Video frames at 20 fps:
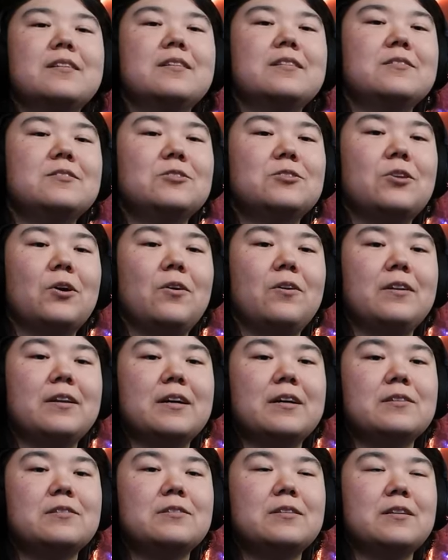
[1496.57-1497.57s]

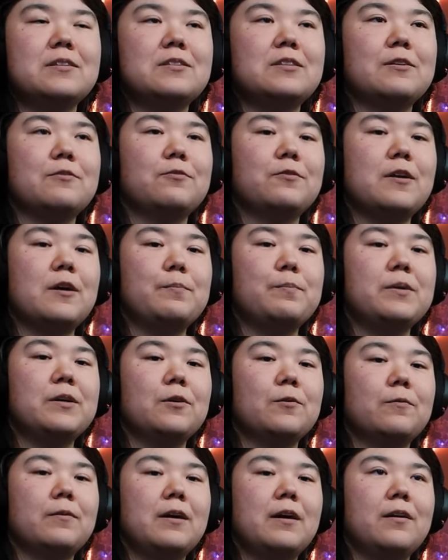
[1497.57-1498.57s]
Stolas and stuff for not being
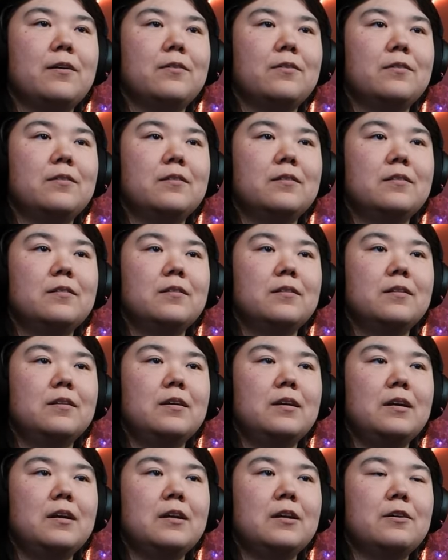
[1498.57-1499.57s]
around
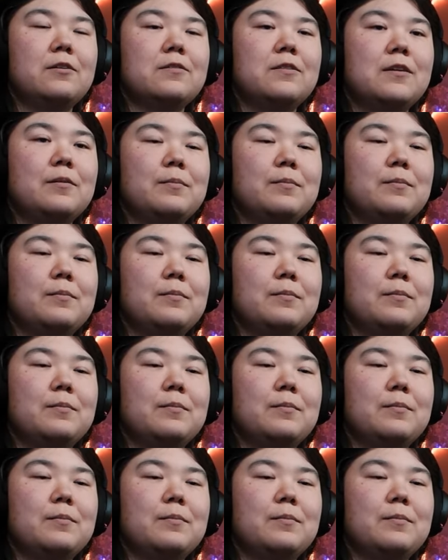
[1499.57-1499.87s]
and everything.